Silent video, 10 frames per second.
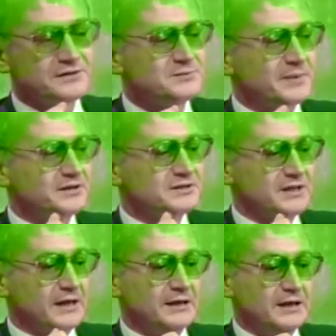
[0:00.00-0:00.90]
of East
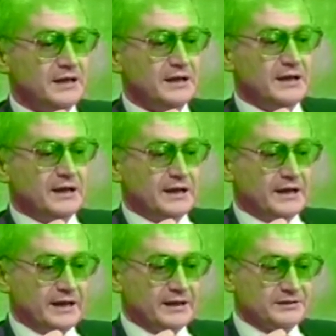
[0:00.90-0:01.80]
Pakistan.
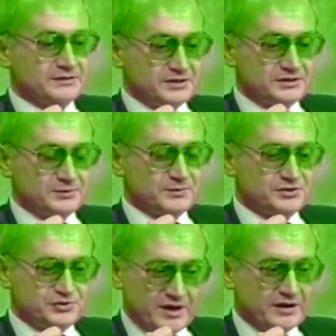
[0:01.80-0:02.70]
And since he
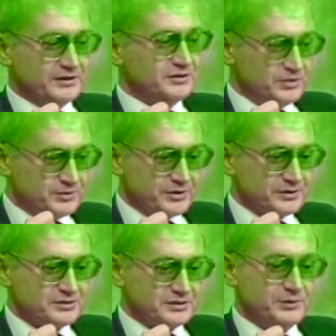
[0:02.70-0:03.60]
was drunk and
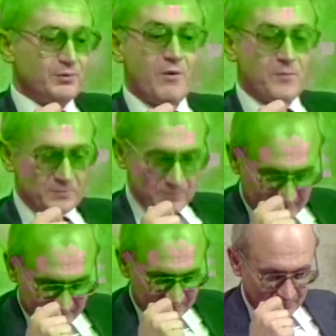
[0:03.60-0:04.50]
curious, he opened
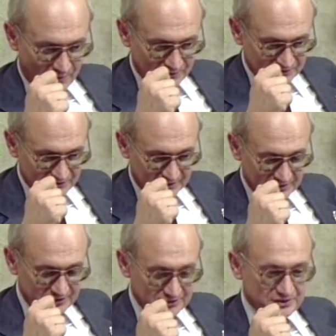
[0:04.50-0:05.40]
one of the boxes and
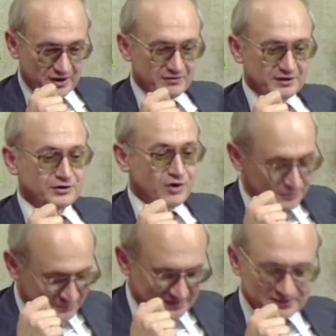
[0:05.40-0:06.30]
he discovered
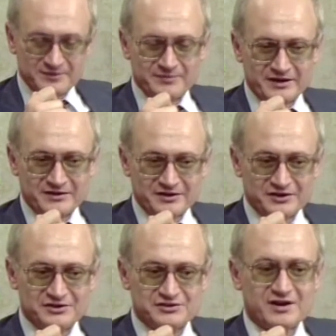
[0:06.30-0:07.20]
not printed matter.
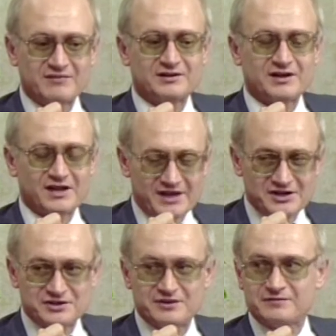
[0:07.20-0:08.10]
He discovered
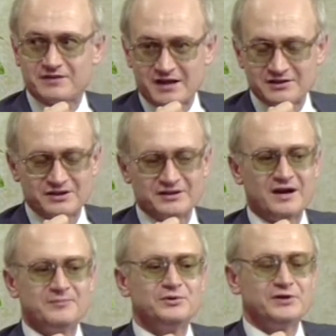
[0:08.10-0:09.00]
Kalashnikov guns and
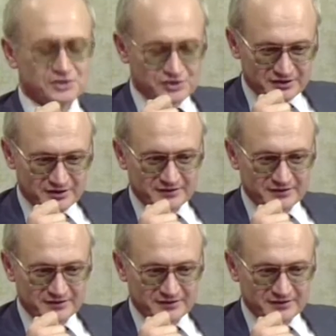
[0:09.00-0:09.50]
ammunition